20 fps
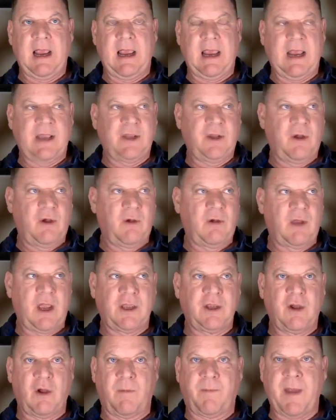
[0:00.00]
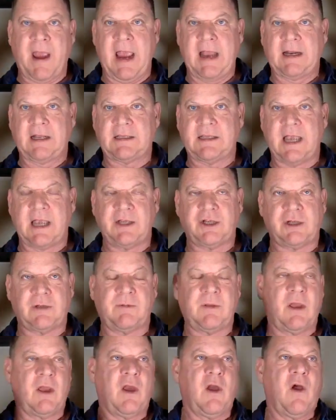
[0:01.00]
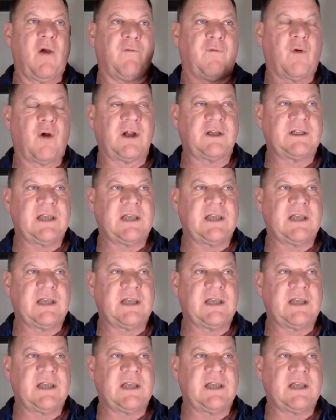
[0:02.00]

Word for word: and you're and you're paying attention for